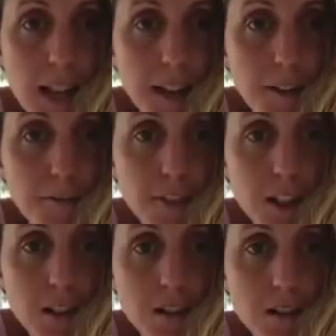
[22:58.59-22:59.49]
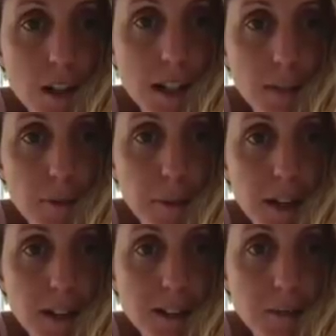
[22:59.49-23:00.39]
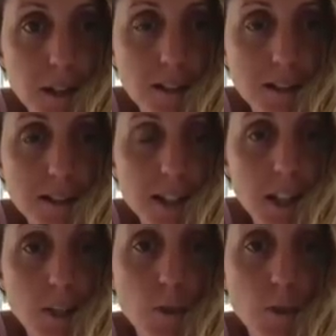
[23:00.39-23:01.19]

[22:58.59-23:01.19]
and I feel I keep repeating someone else's thinking.